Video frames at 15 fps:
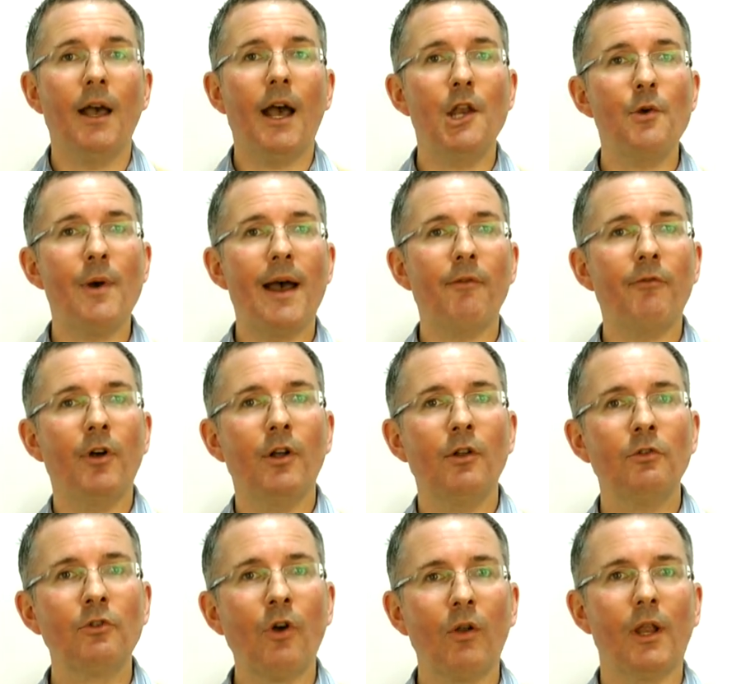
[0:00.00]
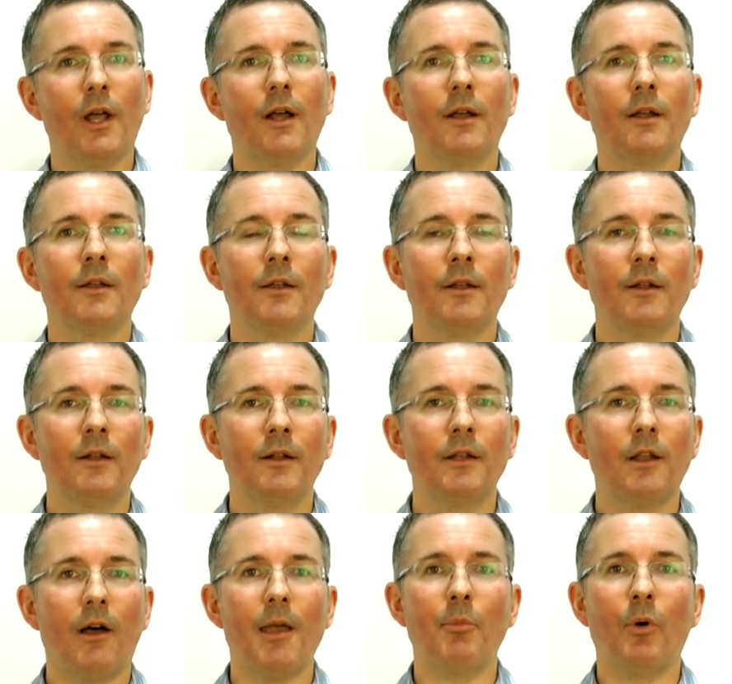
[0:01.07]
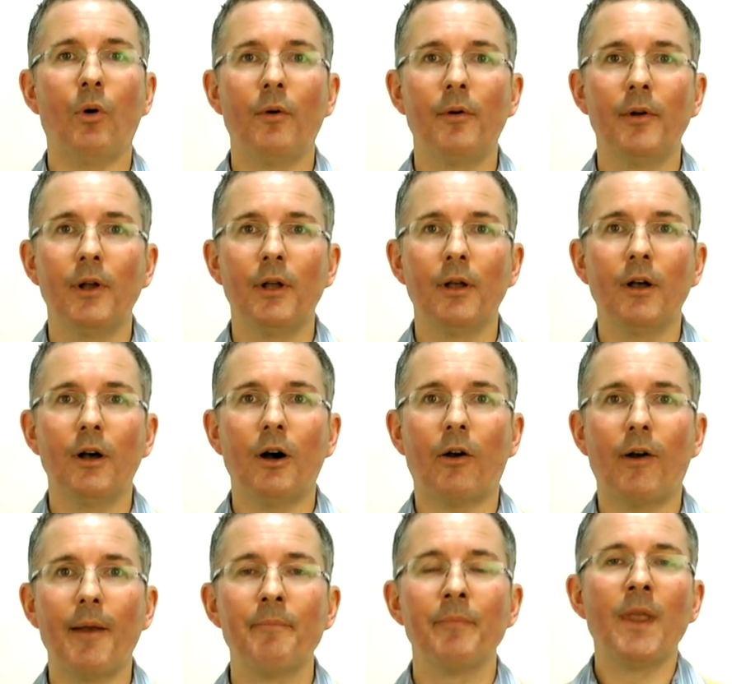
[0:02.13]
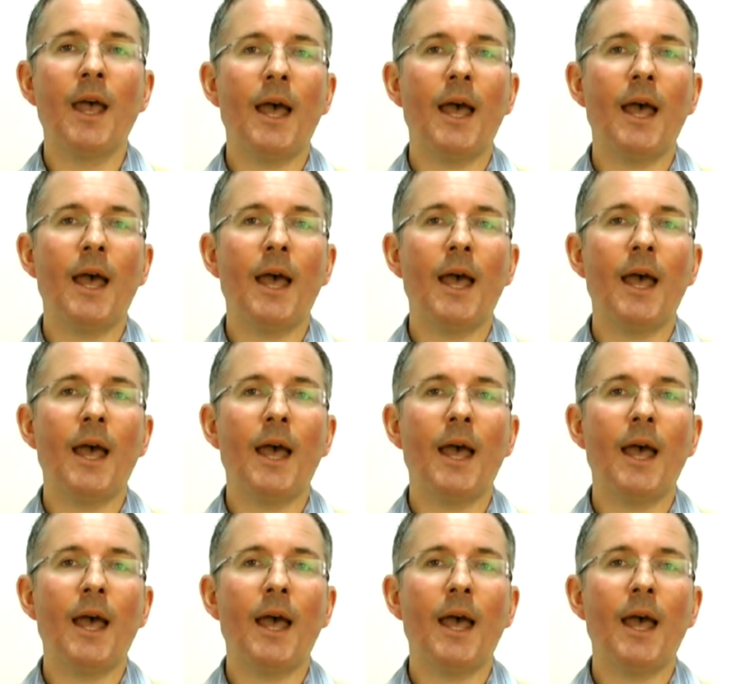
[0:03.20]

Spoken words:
And you have dollar LIBOR, all right?